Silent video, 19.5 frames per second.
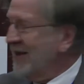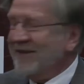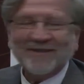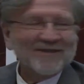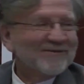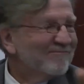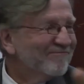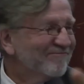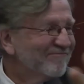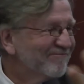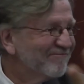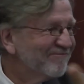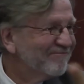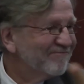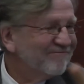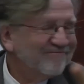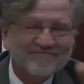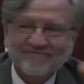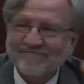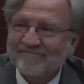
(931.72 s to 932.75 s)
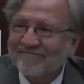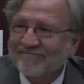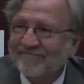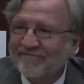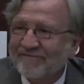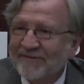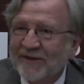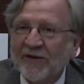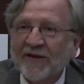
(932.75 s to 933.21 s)
Uh, there's a
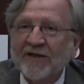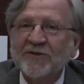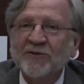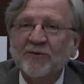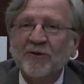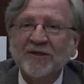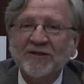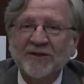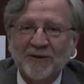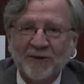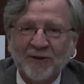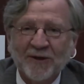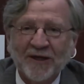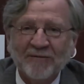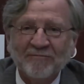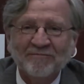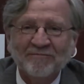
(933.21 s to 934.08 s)
question. Oh, there's a question. Okay.